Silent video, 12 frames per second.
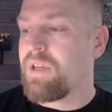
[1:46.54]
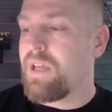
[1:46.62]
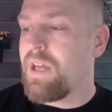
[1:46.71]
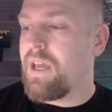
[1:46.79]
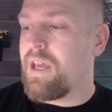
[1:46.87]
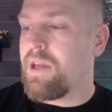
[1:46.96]

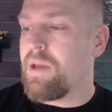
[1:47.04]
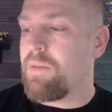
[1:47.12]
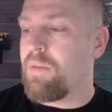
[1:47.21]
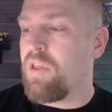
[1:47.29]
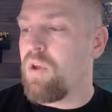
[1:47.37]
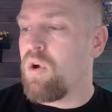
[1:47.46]

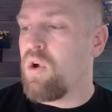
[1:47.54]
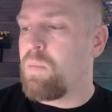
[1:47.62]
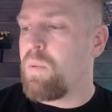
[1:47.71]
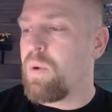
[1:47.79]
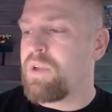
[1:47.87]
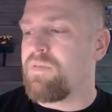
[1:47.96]
The whole
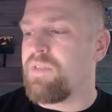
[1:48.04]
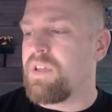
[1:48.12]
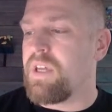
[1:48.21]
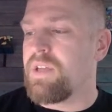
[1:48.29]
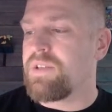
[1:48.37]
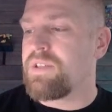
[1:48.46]
point of
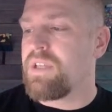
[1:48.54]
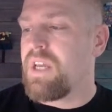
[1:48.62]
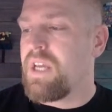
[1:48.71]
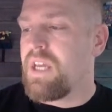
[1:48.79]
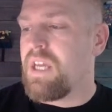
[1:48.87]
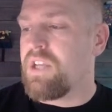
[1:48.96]
these
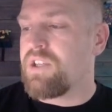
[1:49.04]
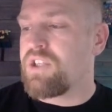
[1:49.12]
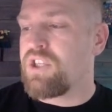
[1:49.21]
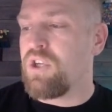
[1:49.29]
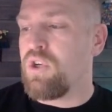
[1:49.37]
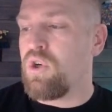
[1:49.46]
is
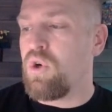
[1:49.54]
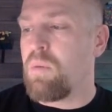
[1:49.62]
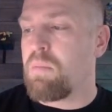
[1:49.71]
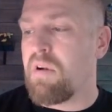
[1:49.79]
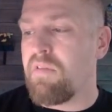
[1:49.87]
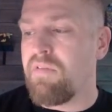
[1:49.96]
to
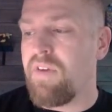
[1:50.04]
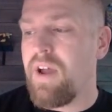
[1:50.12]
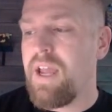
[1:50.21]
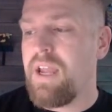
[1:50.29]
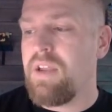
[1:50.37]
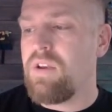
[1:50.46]

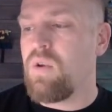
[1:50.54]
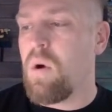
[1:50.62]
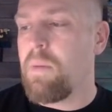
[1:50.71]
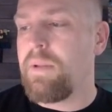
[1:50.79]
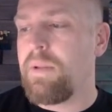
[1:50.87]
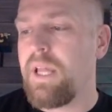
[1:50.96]
provide your
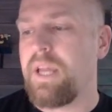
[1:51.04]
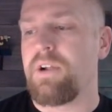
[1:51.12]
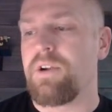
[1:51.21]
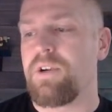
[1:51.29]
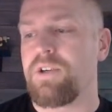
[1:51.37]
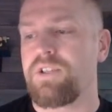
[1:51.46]

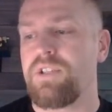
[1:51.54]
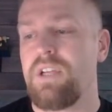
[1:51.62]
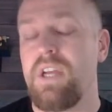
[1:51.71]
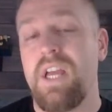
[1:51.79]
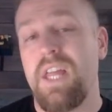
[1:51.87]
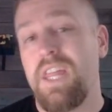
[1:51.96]
players
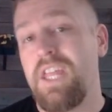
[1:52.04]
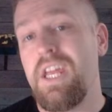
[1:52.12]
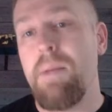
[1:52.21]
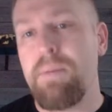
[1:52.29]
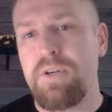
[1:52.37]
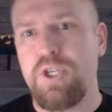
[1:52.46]
the
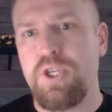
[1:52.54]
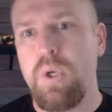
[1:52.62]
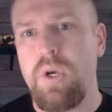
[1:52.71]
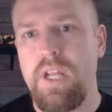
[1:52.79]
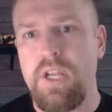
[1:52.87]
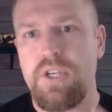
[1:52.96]

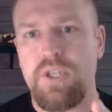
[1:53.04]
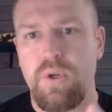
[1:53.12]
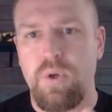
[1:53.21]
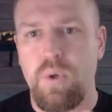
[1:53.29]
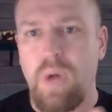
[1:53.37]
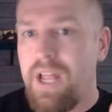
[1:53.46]
opportunity
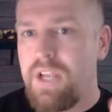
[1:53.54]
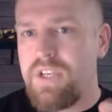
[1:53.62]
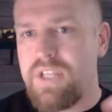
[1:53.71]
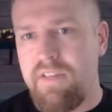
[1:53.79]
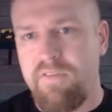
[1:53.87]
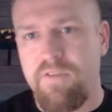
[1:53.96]
to
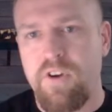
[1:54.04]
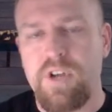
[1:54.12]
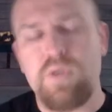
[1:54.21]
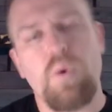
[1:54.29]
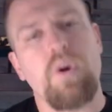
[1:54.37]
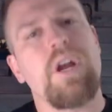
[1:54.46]
divert
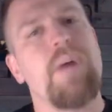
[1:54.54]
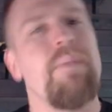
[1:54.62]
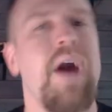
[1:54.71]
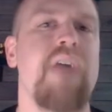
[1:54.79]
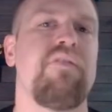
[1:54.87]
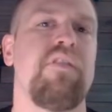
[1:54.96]
or come
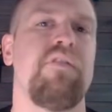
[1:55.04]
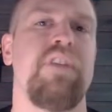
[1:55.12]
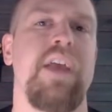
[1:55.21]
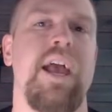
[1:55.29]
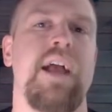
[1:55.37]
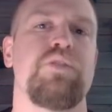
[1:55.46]
off of the
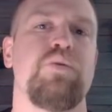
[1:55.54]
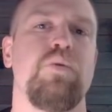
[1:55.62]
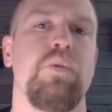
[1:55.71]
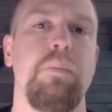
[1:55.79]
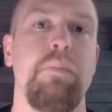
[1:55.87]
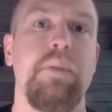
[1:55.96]

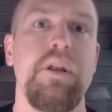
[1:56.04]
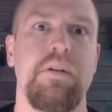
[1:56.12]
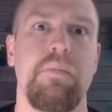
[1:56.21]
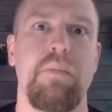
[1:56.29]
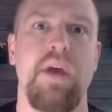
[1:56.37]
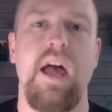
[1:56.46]
actual beaten
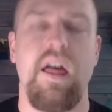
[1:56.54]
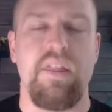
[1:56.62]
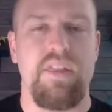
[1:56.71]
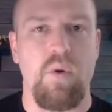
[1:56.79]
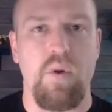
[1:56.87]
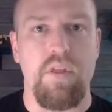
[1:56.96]
path
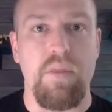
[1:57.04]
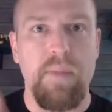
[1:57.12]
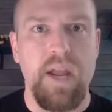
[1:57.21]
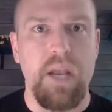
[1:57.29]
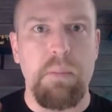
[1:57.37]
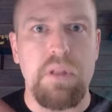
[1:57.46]
or the
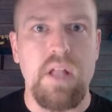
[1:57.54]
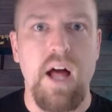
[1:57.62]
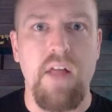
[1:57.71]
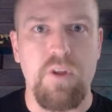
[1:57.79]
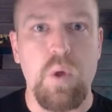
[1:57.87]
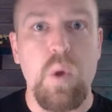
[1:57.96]
main plot
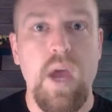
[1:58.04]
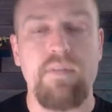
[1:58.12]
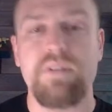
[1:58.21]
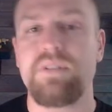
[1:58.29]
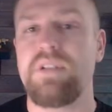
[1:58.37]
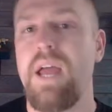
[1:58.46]
that you have
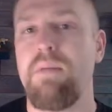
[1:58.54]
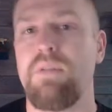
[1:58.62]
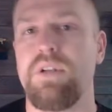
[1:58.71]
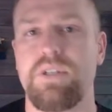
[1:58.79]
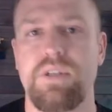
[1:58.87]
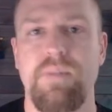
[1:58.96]

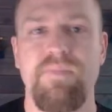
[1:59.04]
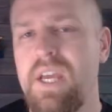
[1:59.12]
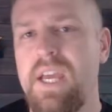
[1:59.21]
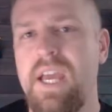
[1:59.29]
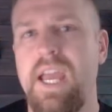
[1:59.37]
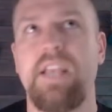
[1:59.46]
established,
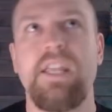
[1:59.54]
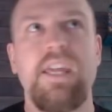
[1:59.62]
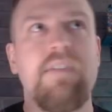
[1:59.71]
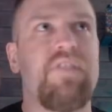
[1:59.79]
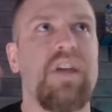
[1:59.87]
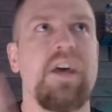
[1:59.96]
and
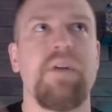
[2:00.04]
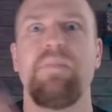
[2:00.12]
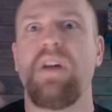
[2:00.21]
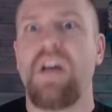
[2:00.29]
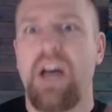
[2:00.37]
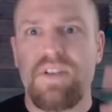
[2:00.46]
give them
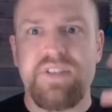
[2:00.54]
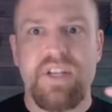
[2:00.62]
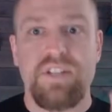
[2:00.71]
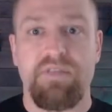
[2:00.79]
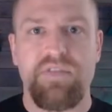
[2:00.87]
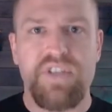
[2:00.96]
a sense
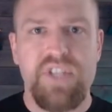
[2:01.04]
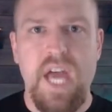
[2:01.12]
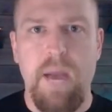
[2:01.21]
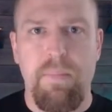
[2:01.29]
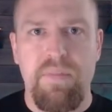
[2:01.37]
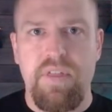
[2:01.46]
of
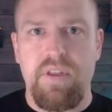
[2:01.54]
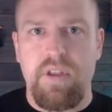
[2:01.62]
depth.